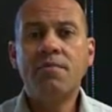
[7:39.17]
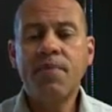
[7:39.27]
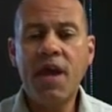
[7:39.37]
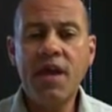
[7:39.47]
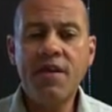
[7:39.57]

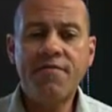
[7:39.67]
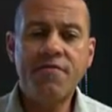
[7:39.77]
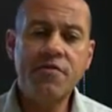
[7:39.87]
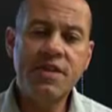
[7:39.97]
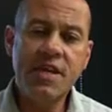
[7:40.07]
pay
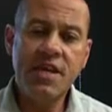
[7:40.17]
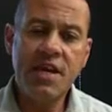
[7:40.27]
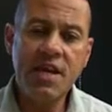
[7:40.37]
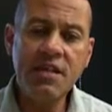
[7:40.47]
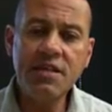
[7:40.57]
for the
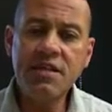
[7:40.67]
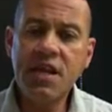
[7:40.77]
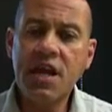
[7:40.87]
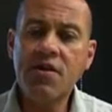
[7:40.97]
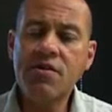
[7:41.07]
inland
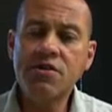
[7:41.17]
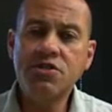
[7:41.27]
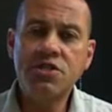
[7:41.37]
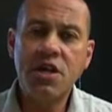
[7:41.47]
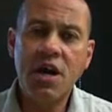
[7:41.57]

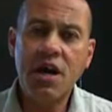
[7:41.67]
carriage.